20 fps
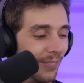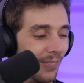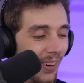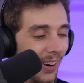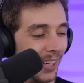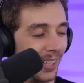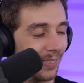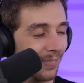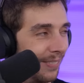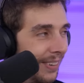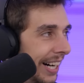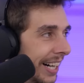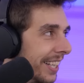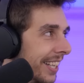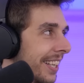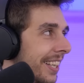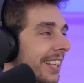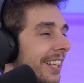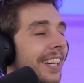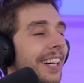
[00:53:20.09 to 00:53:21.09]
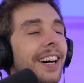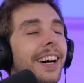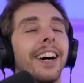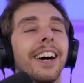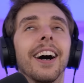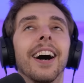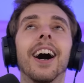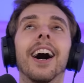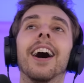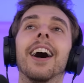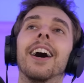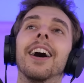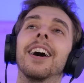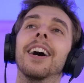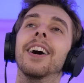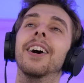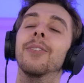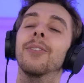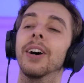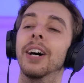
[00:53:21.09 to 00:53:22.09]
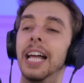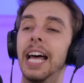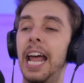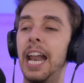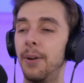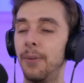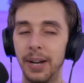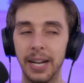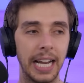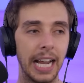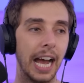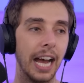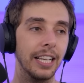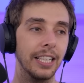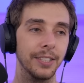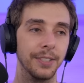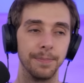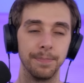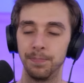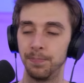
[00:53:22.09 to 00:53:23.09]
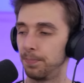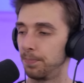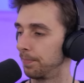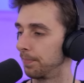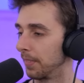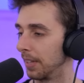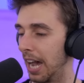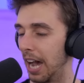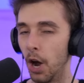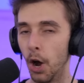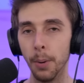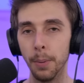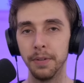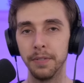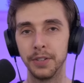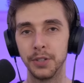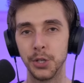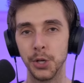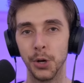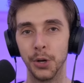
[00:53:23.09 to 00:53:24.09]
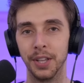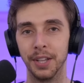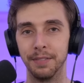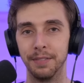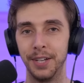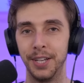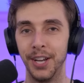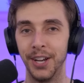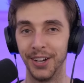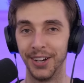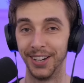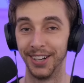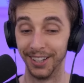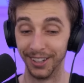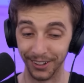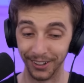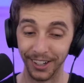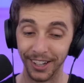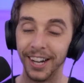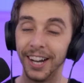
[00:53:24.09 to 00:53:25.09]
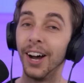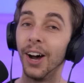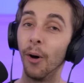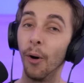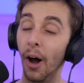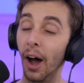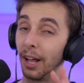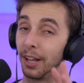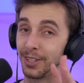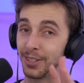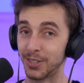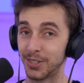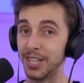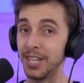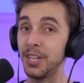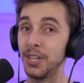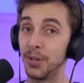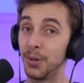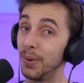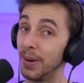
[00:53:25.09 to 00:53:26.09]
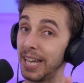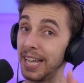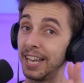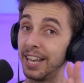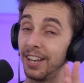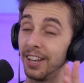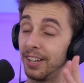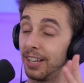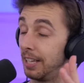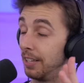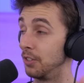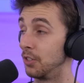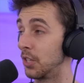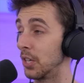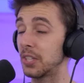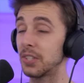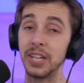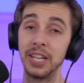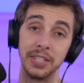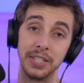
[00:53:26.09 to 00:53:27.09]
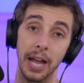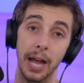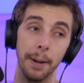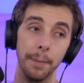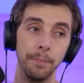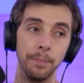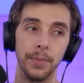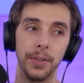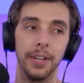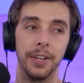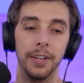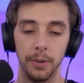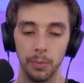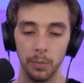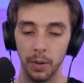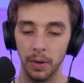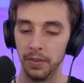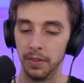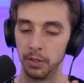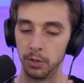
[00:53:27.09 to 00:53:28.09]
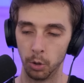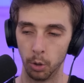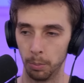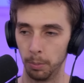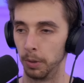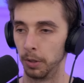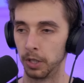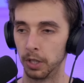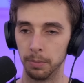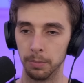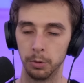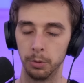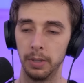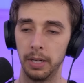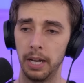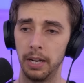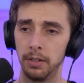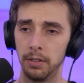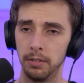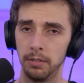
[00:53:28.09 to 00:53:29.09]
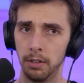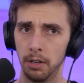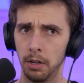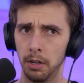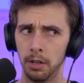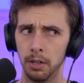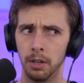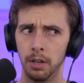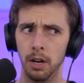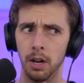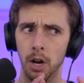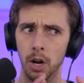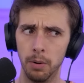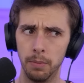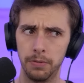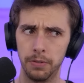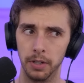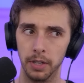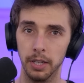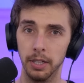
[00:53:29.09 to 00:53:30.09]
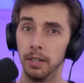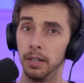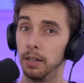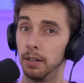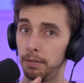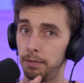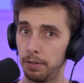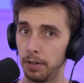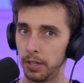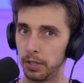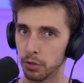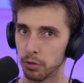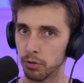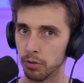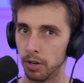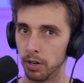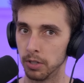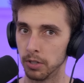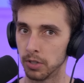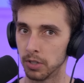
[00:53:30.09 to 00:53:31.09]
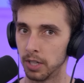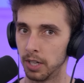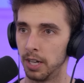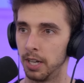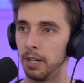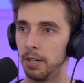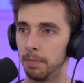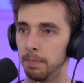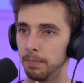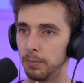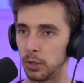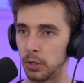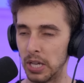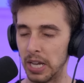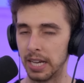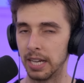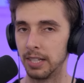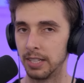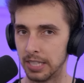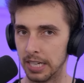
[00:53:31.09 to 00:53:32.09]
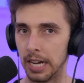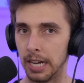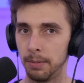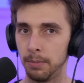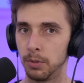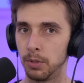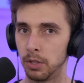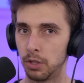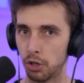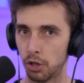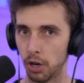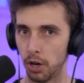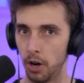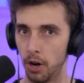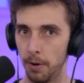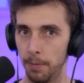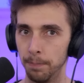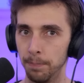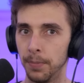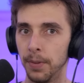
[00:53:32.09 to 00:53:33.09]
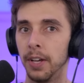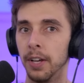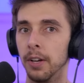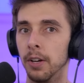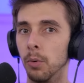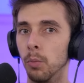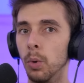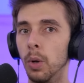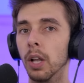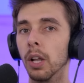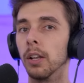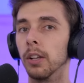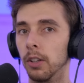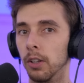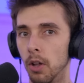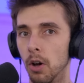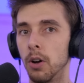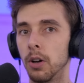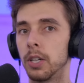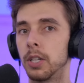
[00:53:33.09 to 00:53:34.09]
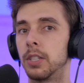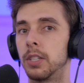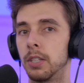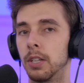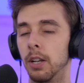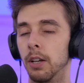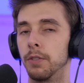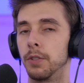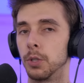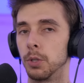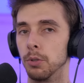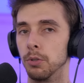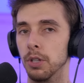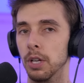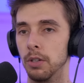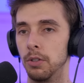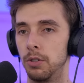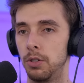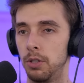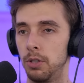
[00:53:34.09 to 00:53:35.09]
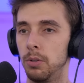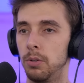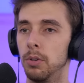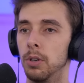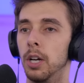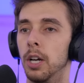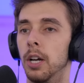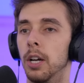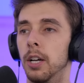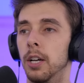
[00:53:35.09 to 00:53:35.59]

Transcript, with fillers: One battle! Oh, well, anyway, guys. I hope you've enjoyed that video. I'll see you in, in, in six days' time when the tournament will come to an end and hopefully, fingers crossed, second time's the charm, we'll unlock Dilophosaur Gen 2.